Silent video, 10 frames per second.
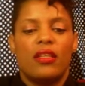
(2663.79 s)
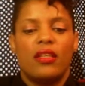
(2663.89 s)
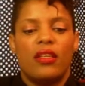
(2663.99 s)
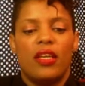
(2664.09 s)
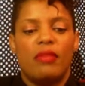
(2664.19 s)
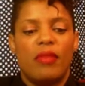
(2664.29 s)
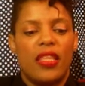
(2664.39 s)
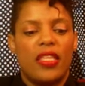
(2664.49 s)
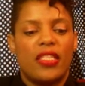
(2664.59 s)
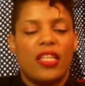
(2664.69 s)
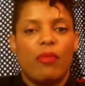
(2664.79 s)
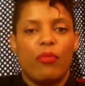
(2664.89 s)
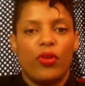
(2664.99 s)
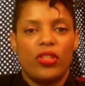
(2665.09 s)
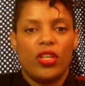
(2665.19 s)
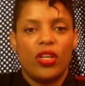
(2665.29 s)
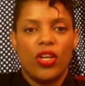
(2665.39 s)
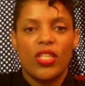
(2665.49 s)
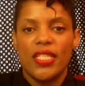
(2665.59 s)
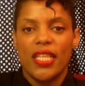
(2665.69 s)
and made these, and I put the
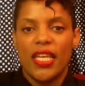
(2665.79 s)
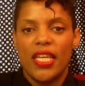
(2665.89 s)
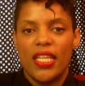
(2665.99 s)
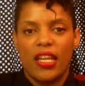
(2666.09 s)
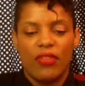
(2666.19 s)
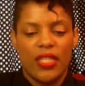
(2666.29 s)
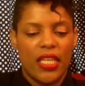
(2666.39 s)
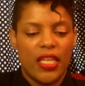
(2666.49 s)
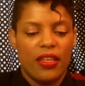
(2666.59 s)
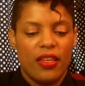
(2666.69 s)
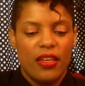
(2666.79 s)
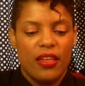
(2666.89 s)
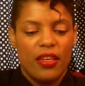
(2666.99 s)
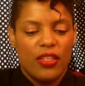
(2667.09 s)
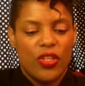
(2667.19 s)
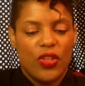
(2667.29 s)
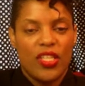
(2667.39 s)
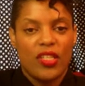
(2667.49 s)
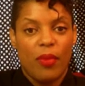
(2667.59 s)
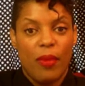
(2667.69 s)
hooks in and everything. So
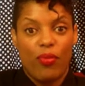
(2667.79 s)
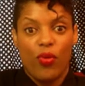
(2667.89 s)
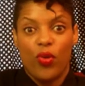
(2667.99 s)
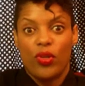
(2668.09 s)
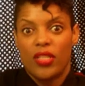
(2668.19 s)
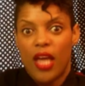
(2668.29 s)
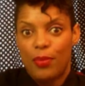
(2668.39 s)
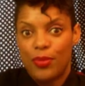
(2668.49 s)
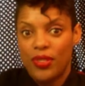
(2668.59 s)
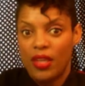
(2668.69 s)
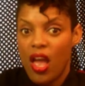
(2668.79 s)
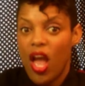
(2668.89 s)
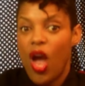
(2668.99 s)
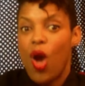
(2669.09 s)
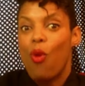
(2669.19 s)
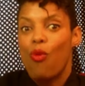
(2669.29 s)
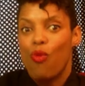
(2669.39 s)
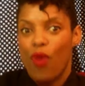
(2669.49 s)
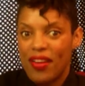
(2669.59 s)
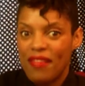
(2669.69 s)
these are my prototypes.
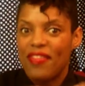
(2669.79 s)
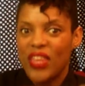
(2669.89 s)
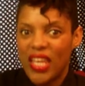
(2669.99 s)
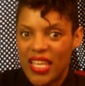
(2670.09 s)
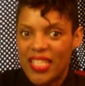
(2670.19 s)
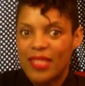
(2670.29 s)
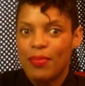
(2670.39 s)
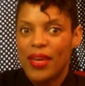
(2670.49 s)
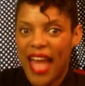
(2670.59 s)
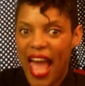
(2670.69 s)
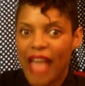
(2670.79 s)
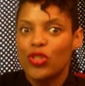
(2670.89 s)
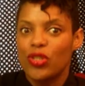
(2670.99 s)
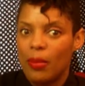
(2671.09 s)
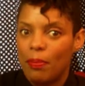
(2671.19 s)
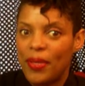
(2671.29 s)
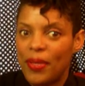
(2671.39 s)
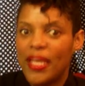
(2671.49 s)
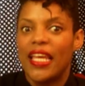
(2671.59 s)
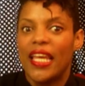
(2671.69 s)
One of these might actually
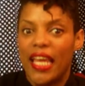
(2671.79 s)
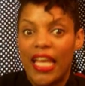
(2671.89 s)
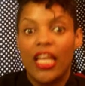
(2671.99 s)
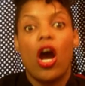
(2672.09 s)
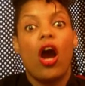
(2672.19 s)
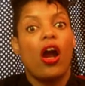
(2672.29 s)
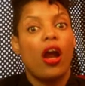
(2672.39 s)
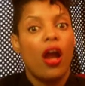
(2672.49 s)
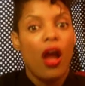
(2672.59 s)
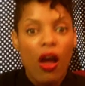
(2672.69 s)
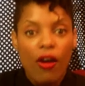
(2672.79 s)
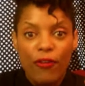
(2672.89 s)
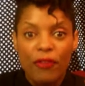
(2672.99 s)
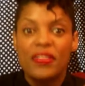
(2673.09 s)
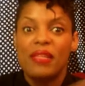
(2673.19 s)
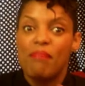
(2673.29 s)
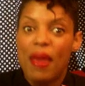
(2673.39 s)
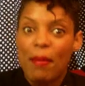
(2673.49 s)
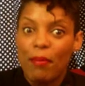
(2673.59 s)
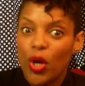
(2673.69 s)
be in our 50
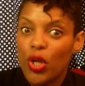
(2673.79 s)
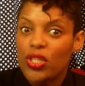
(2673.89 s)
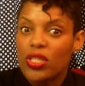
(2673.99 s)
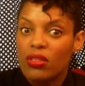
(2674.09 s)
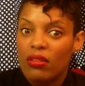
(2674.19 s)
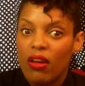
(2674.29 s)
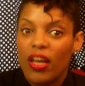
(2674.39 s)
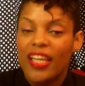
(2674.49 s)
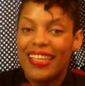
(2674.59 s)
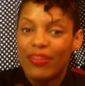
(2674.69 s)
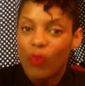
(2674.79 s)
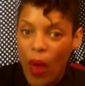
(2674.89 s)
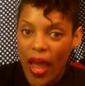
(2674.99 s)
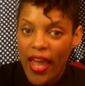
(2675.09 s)
members giveaway.